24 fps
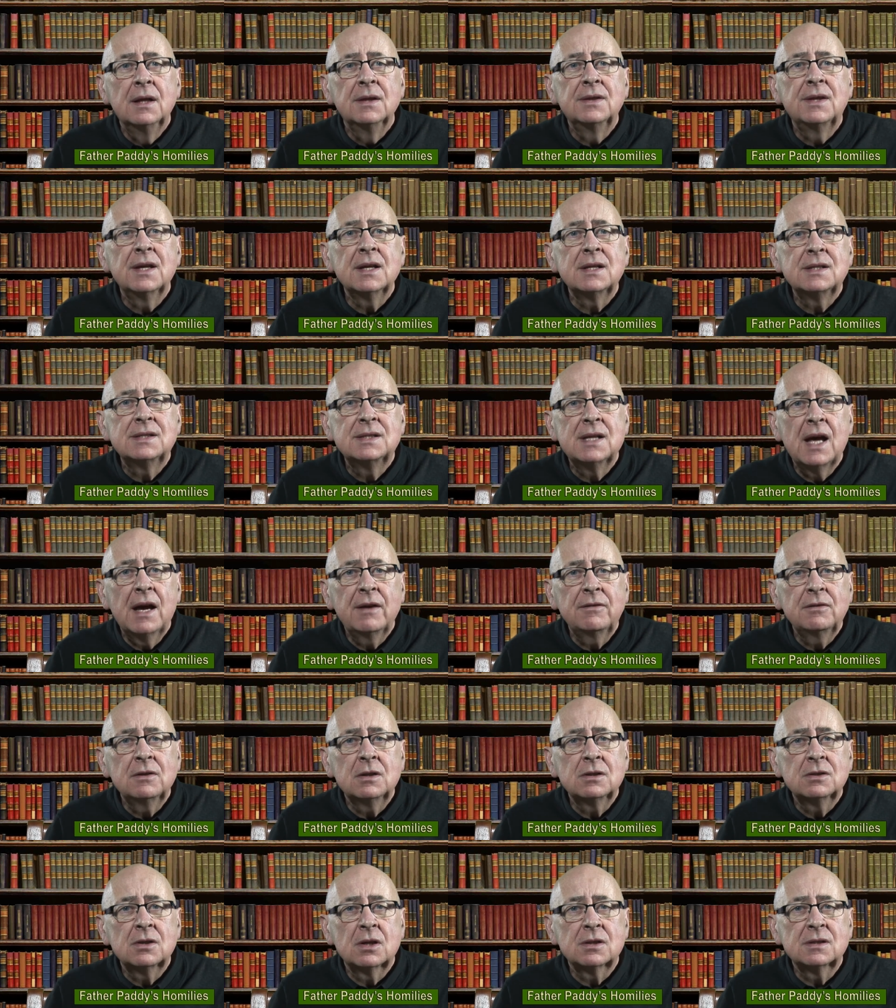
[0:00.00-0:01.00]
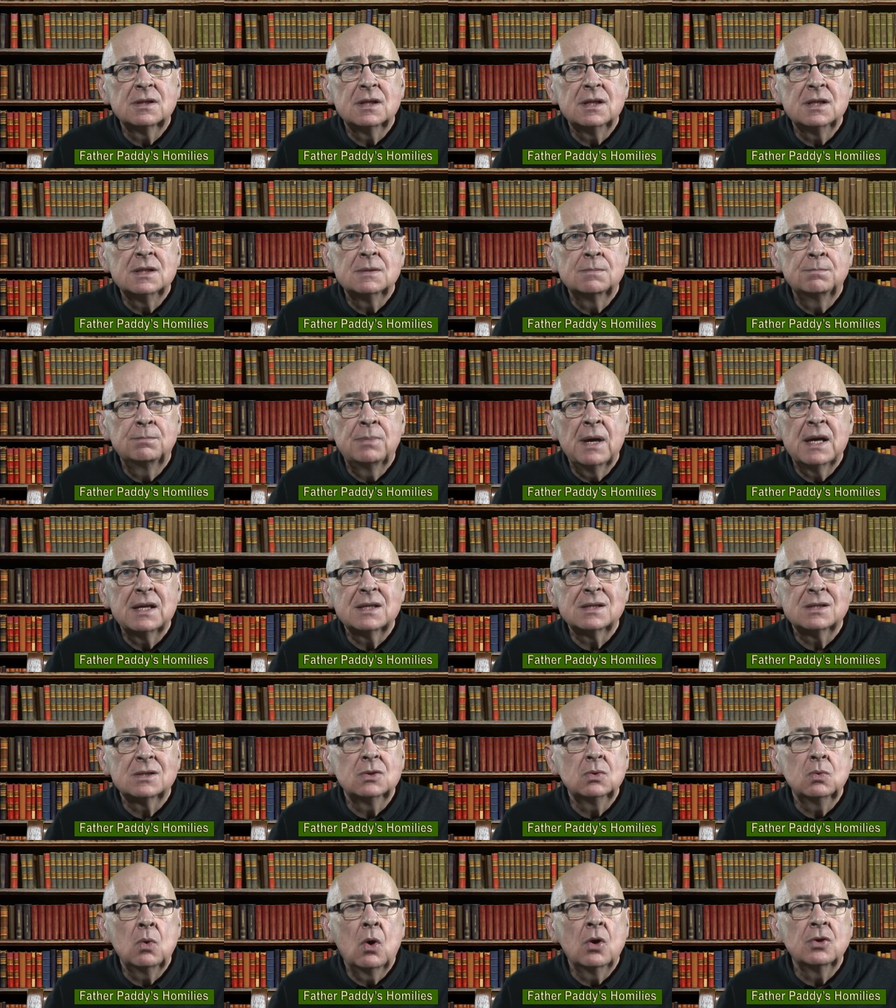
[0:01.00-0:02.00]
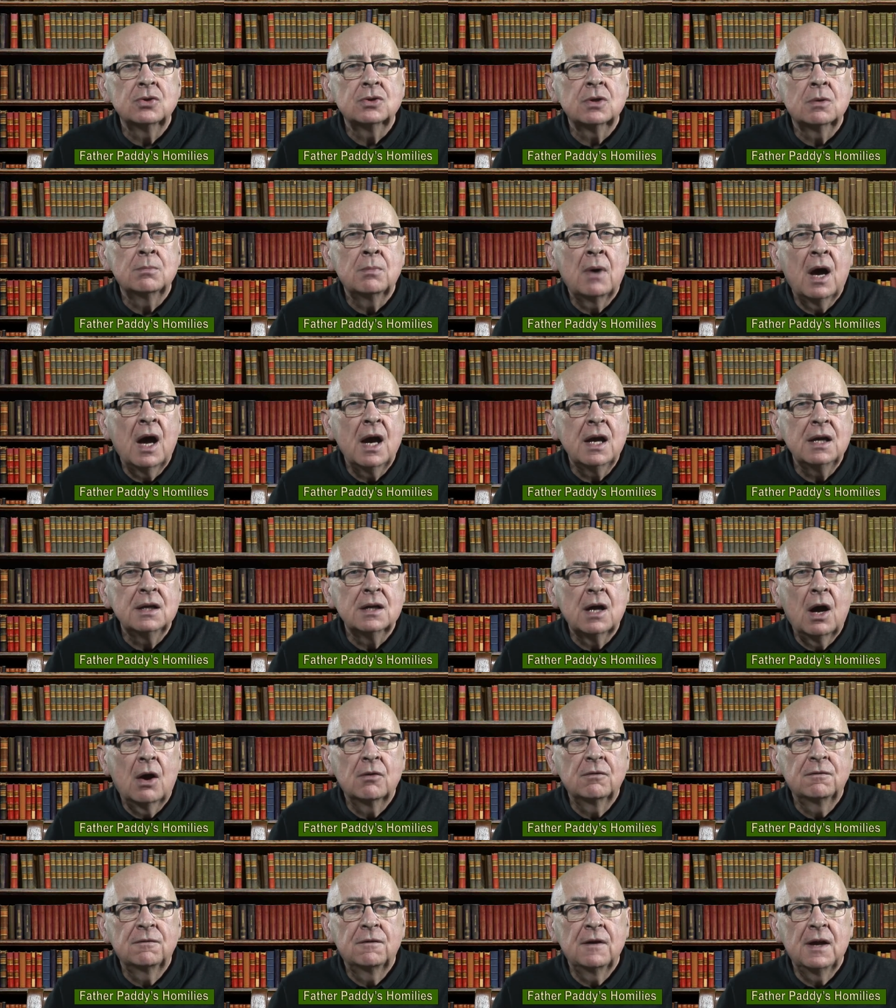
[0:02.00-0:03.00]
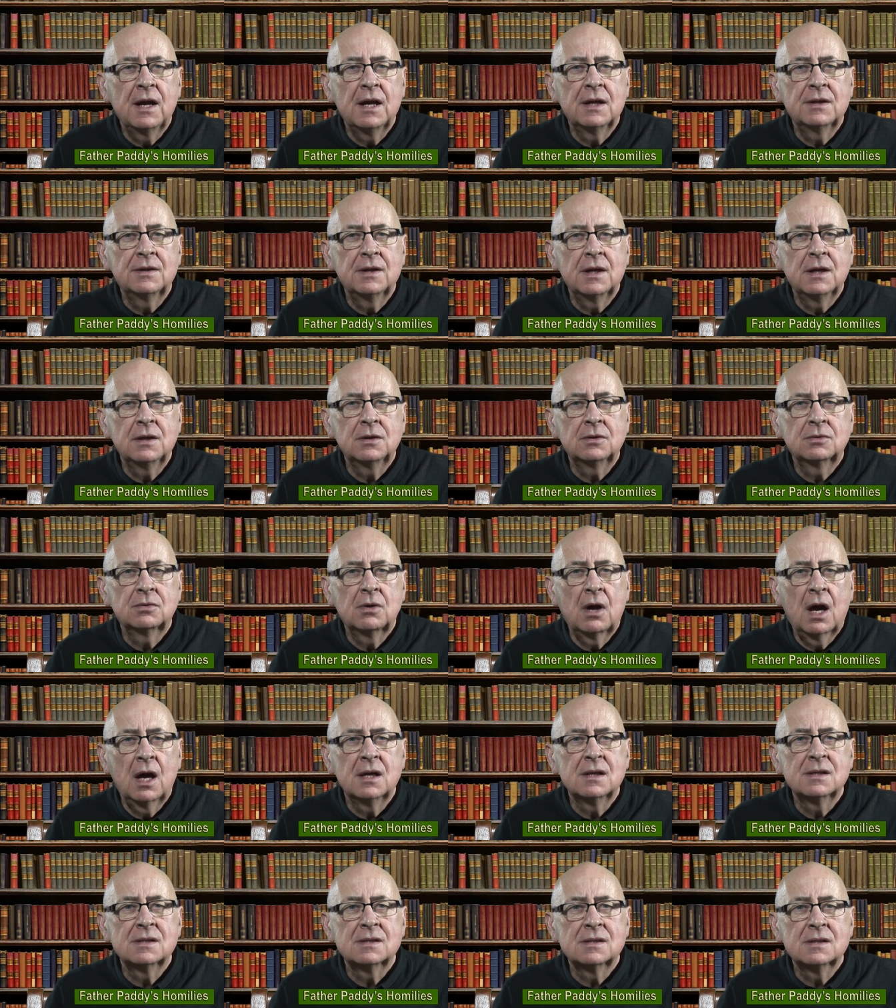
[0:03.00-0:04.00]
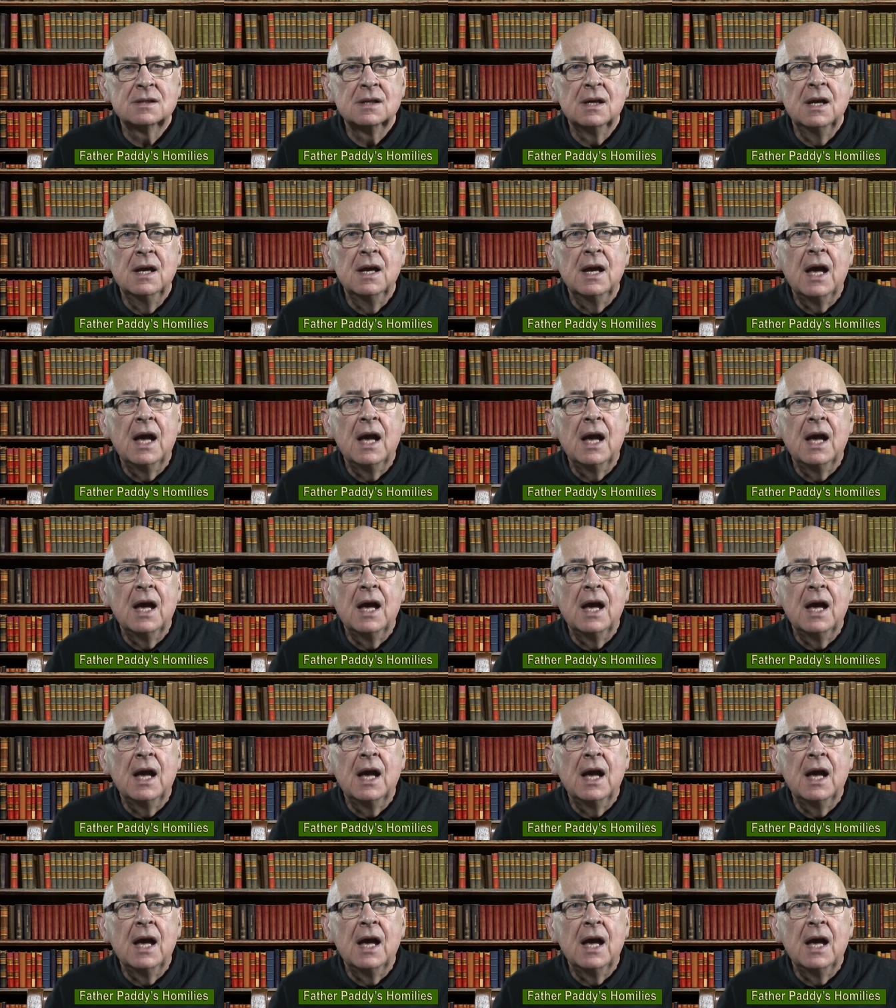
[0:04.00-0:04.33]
The devil does his best to undermine our faith in Christ